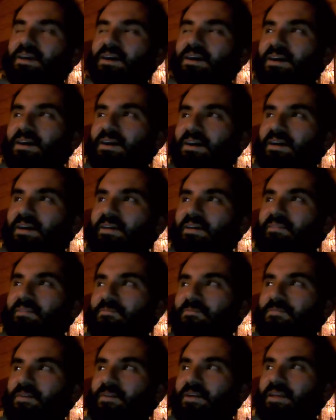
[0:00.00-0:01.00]

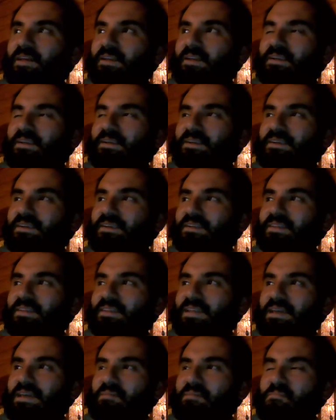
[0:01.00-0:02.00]
fucking
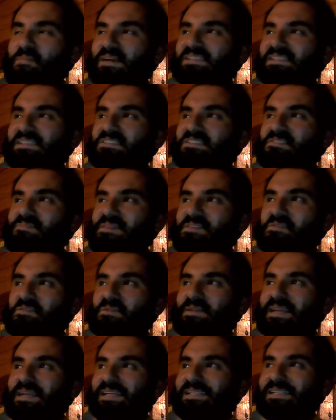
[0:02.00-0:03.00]
like messaged me
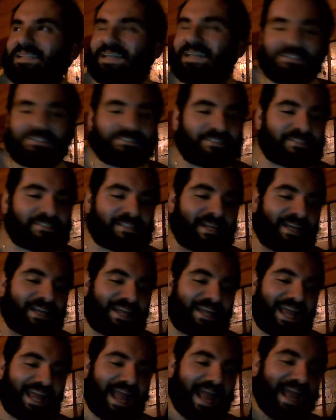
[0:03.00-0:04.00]
2 days later, just like,
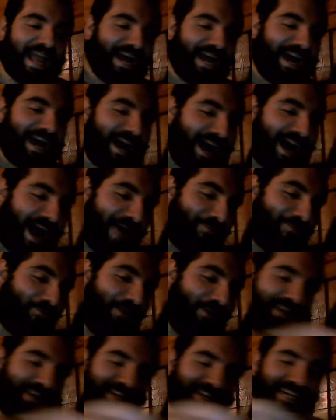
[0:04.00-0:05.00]
hey, I
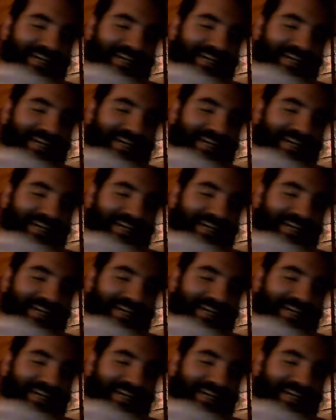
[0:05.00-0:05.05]
want in